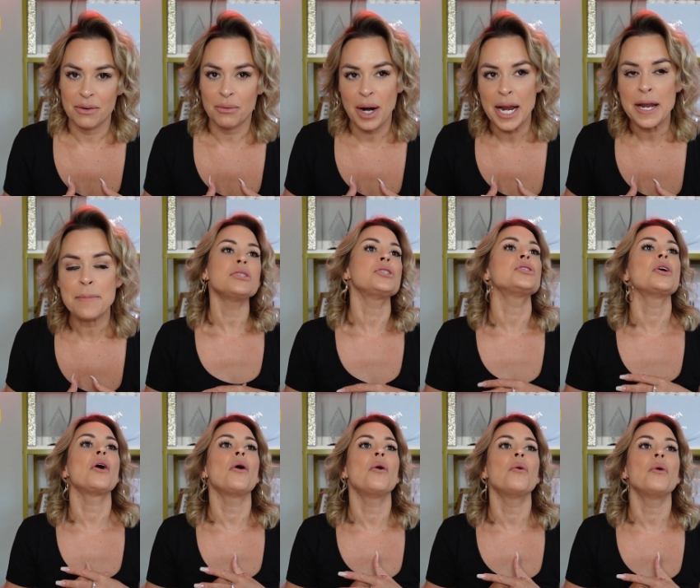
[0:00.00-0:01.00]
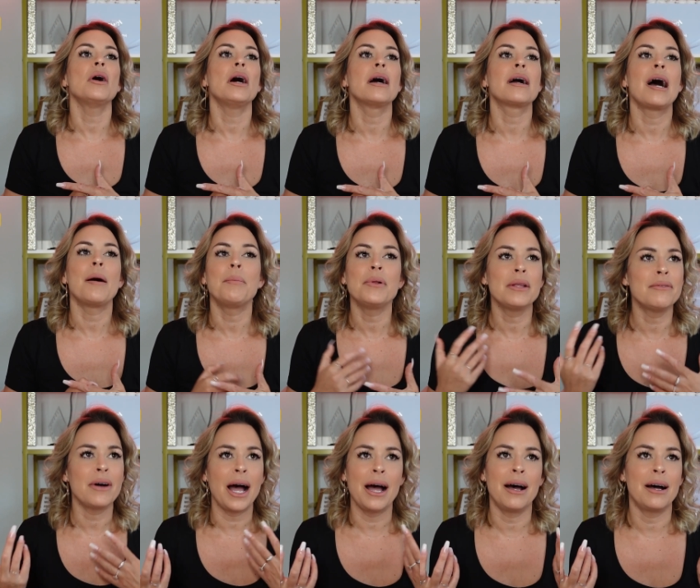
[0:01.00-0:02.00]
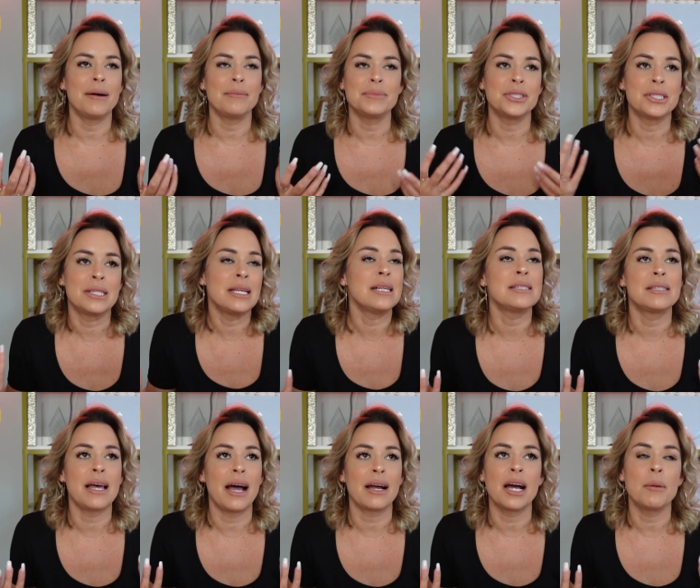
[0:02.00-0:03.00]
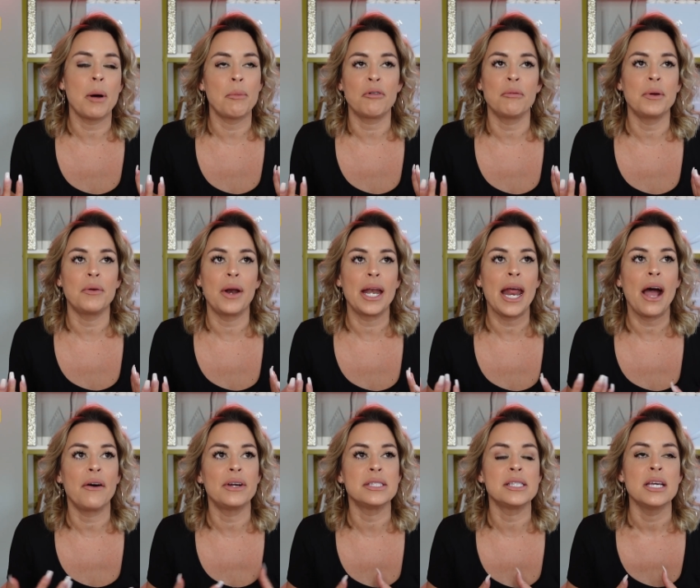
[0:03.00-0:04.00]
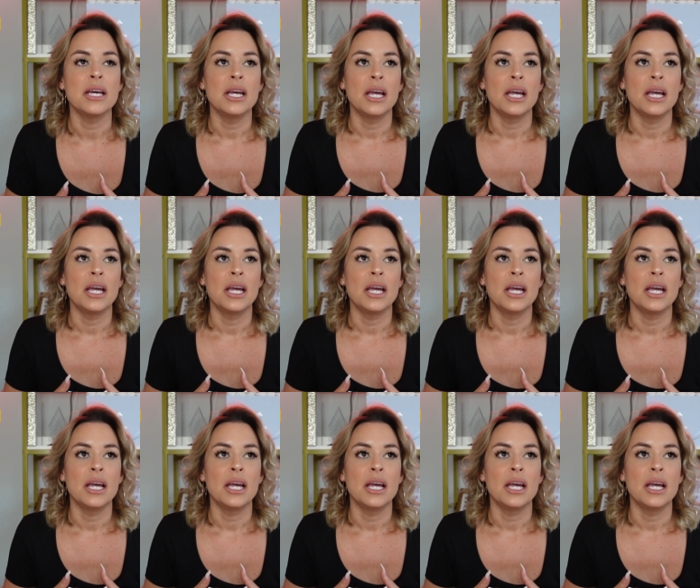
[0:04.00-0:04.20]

right? So a couple of just things that come up for me right now is